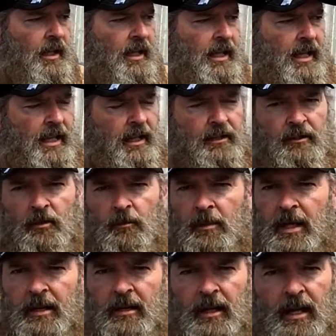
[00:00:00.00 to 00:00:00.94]
and no
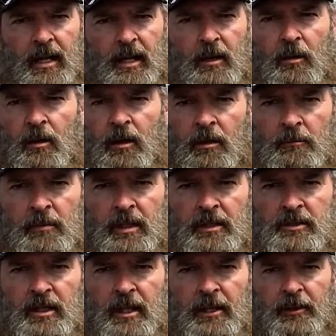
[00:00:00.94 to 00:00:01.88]
matter how
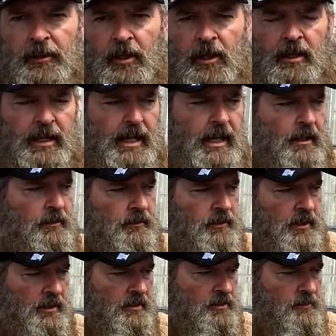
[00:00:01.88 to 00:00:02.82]
much I thought
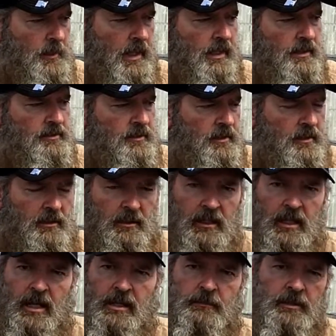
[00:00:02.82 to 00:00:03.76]
out the spacing and
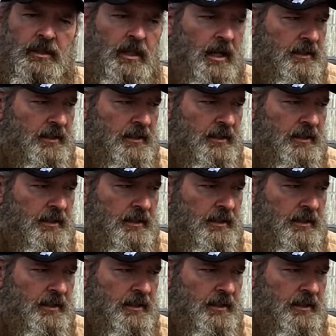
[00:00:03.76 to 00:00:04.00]
alignment,